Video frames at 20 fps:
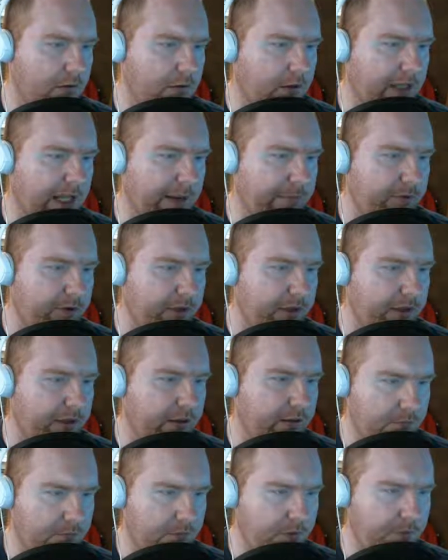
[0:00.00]

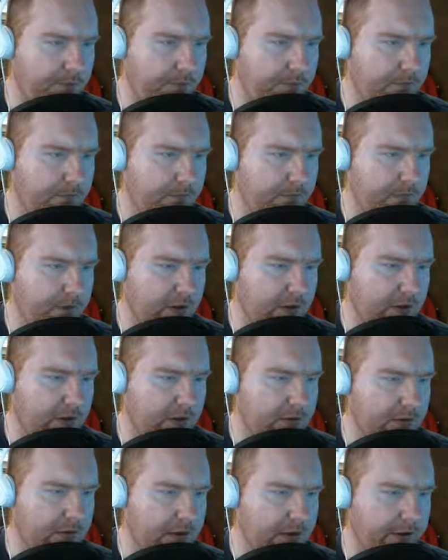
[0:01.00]
cabling. Boop.
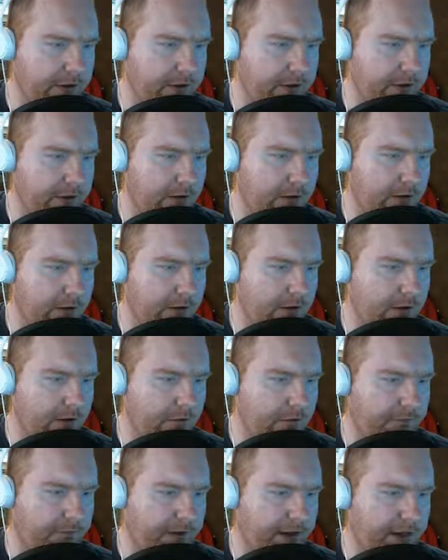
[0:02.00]
There's
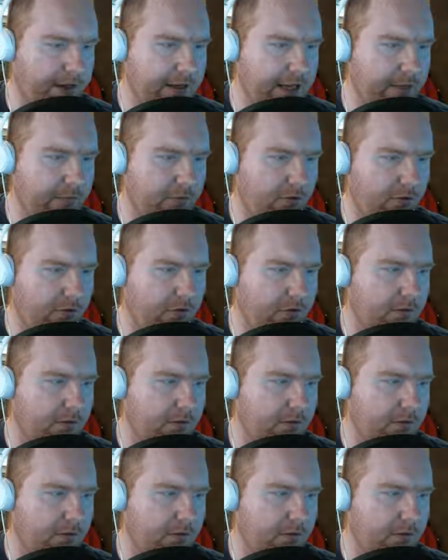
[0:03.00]
another fan cable.